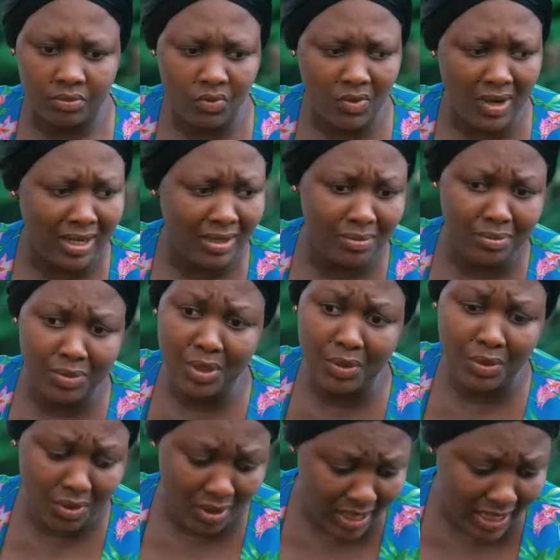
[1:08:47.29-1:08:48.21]
Ngwa,
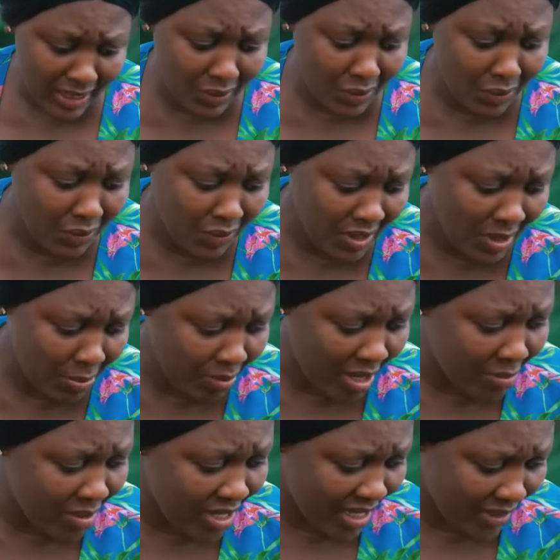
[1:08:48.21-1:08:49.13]
Biko, let's go to the
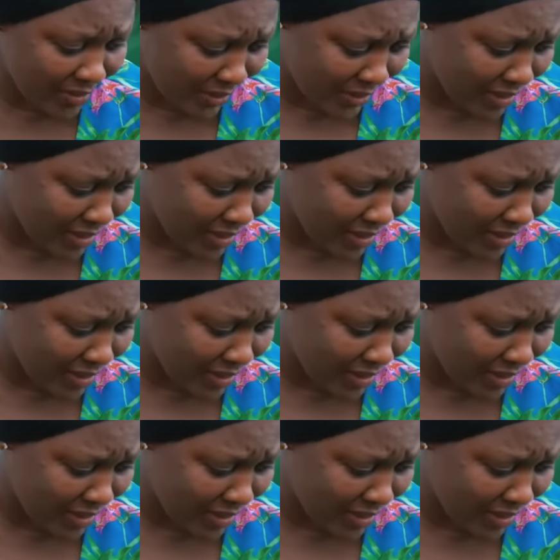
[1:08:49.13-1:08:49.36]
primary health